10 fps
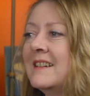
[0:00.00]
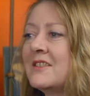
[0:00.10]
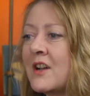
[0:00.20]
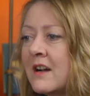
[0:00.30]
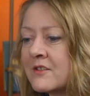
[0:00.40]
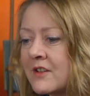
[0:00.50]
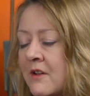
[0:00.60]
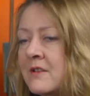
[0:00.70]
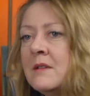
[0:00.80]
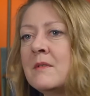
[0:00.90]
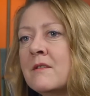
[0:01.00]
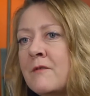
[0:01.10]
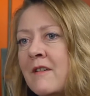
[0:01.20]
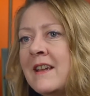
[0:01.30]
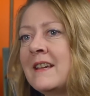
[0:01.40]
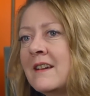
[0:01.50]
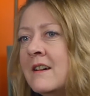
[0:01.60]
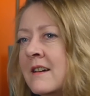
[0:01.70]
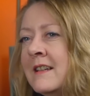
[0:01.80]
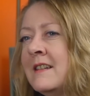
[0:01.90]
charged only with the very
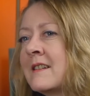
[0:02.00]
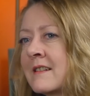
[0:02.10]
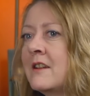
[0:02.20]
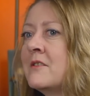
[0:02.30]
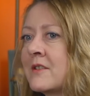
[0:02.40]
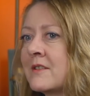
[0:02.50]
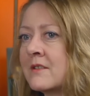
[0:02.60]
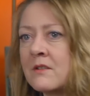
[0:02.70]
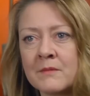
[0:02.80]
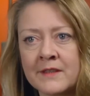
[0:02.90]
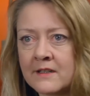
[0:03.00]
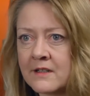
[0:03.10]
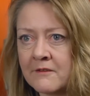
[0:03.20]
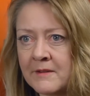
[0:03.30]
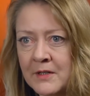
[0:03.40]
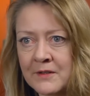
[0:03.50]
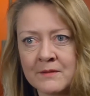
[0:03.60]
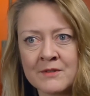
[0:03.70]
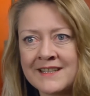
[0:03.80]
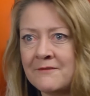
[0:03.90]
early disclosures, not with the Gaddafi plot.
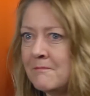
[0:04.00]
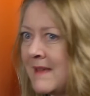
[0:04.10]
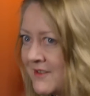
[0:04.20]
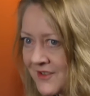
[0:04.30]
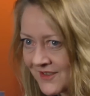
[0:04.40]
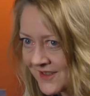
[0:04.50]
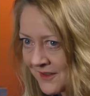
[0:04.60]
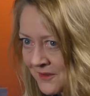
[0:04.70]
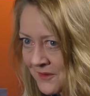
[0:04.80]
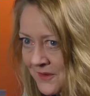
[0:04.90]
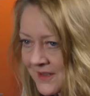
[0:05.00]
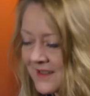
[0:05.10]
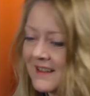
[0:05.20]
It wasn't even mentioned in court.